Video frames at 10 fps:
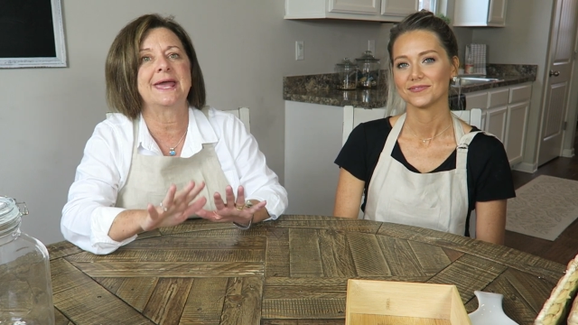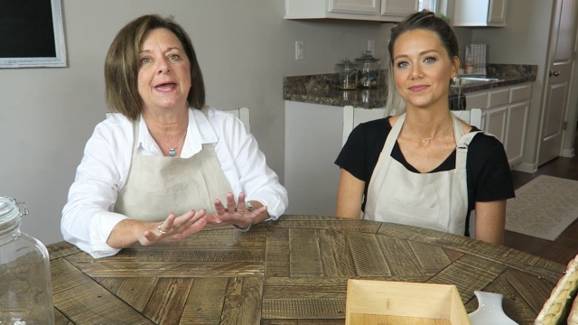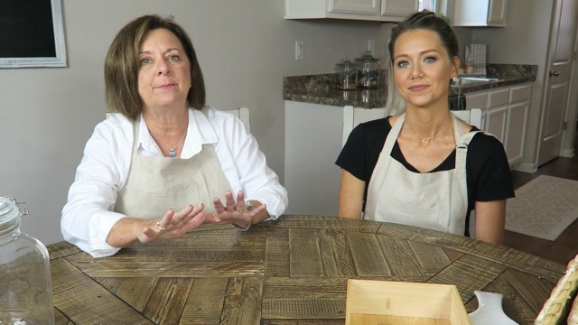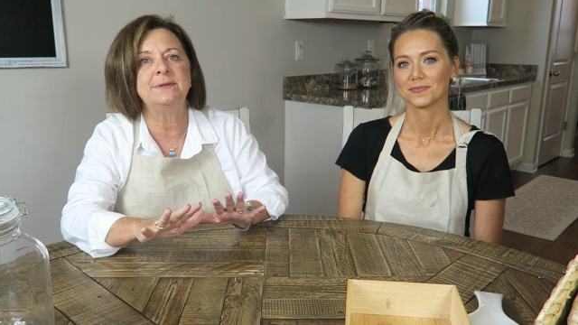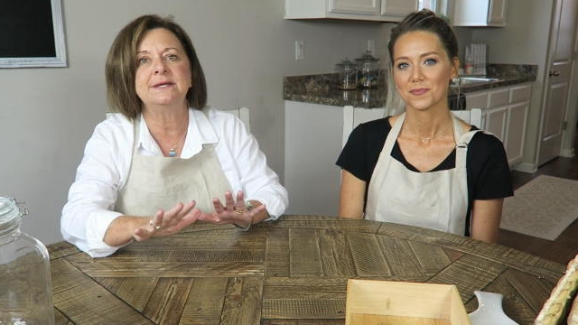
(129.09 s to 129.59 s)

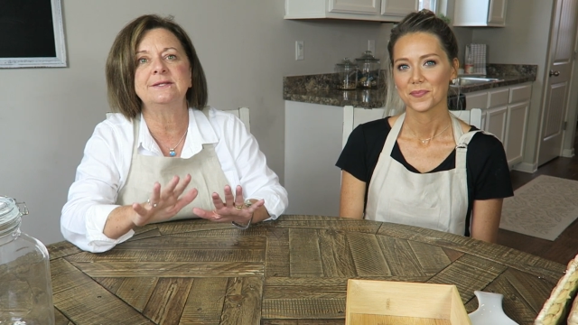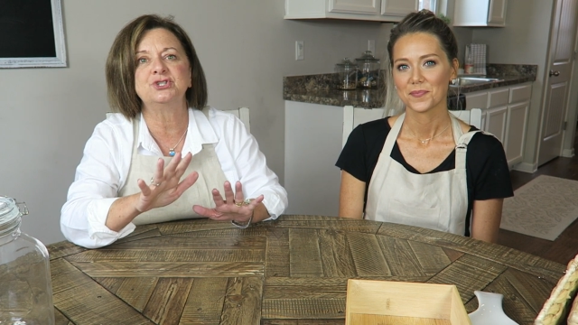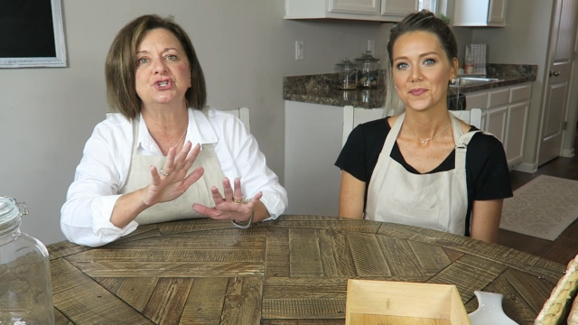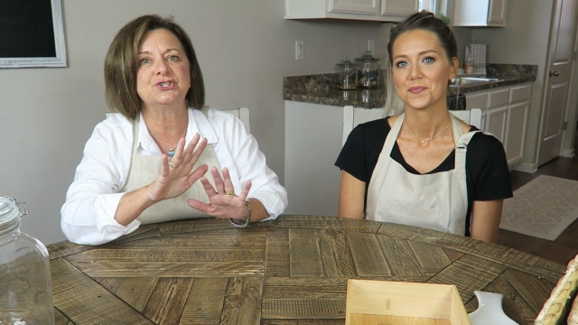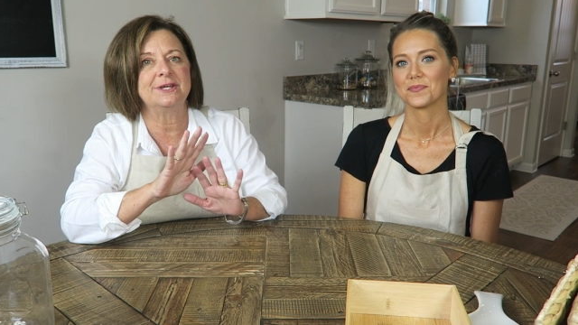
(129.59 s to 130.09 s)

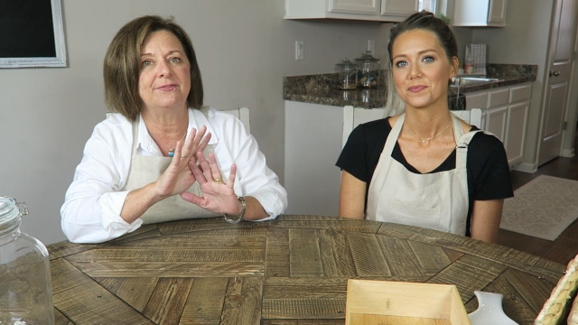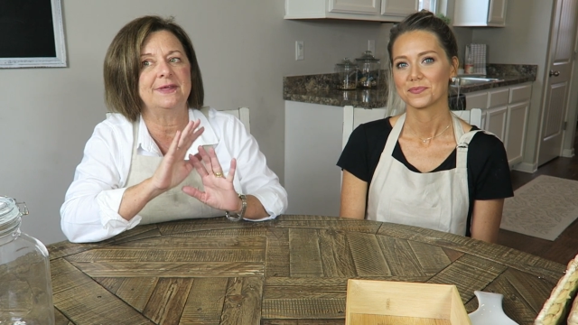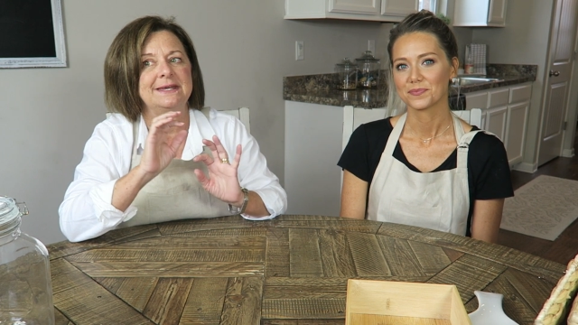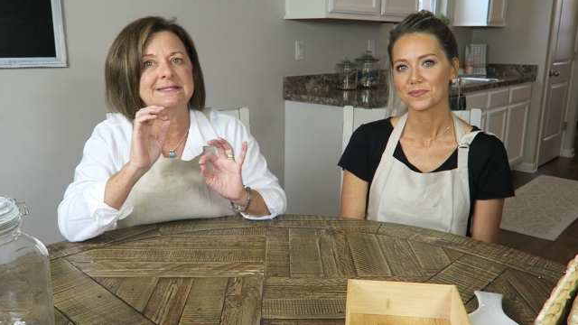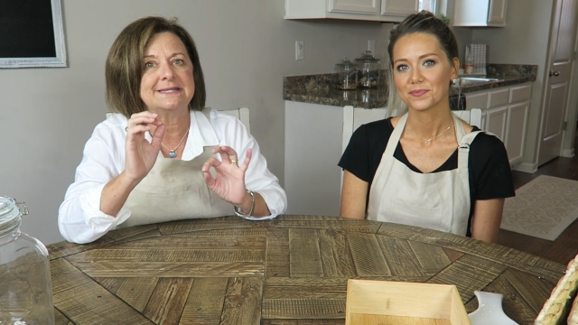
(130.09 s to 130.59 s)
Speaker 1: cabinets, just to get
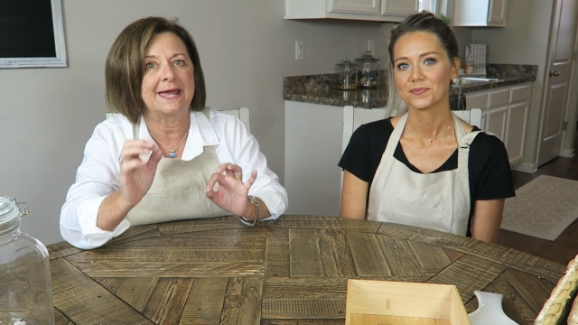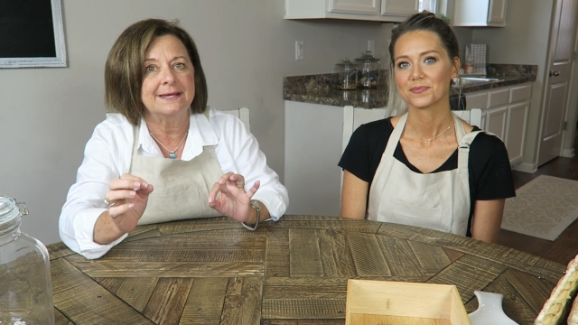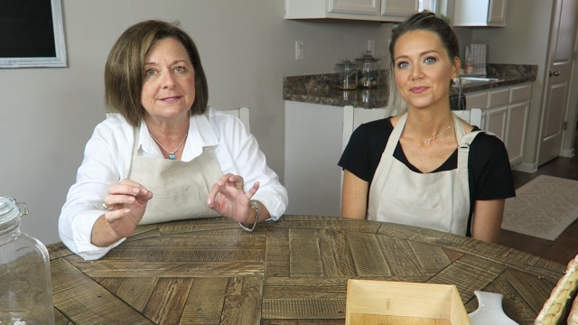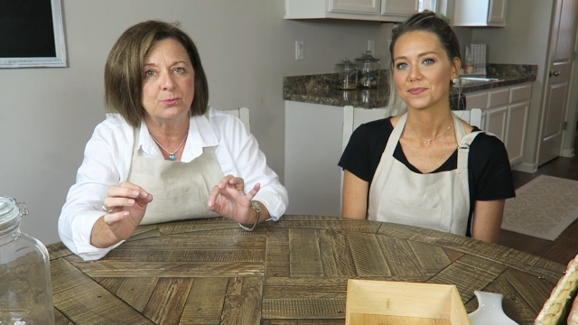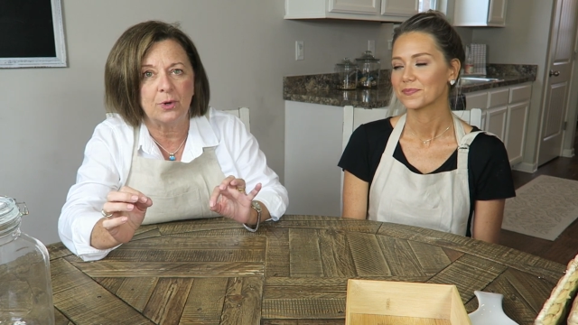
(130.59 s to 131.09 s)
the
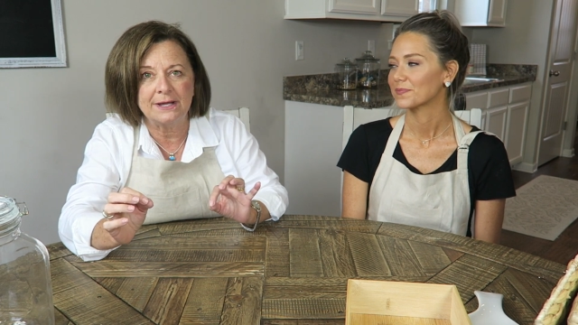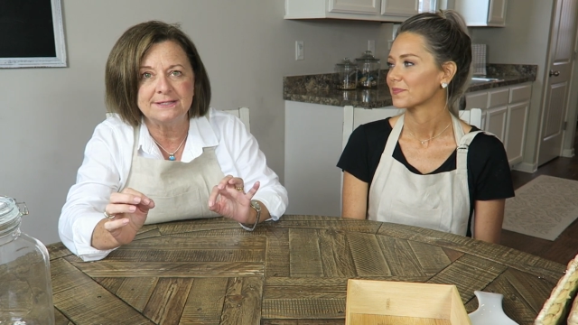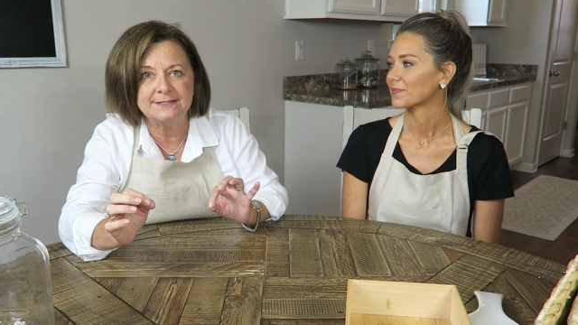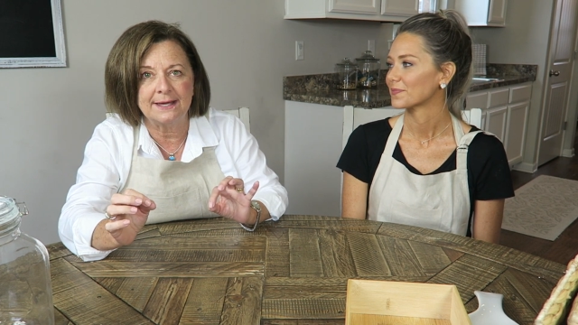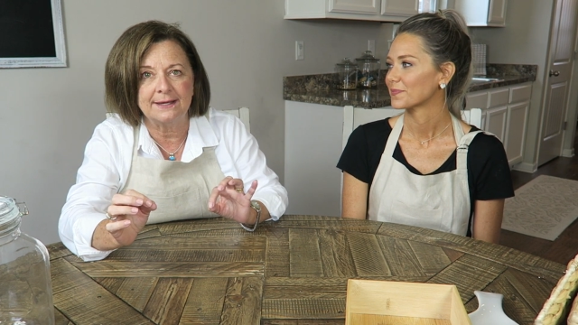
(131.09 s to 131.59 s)
exact
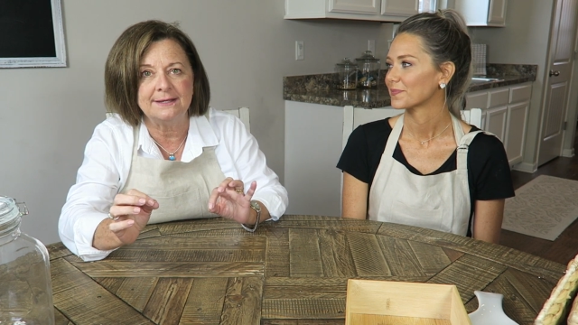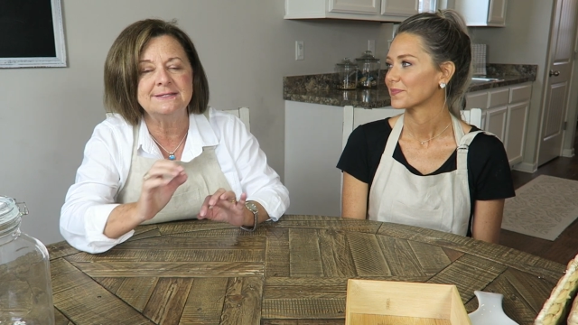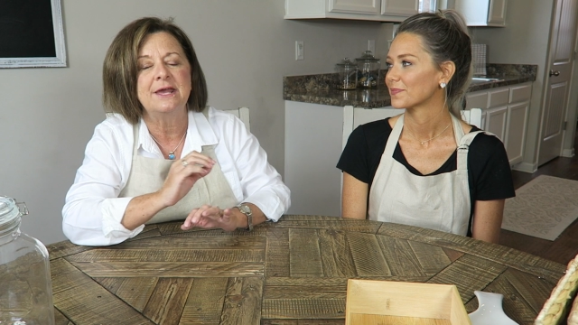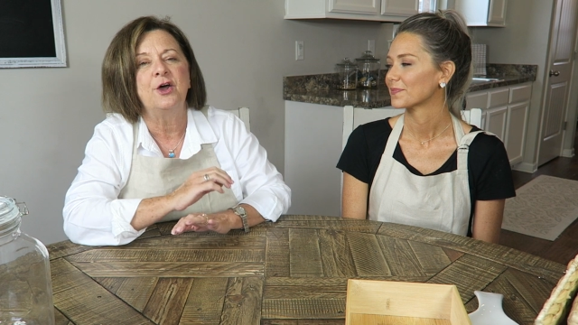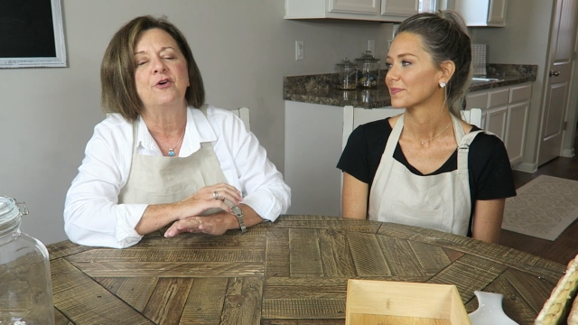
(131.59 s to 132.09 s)
right size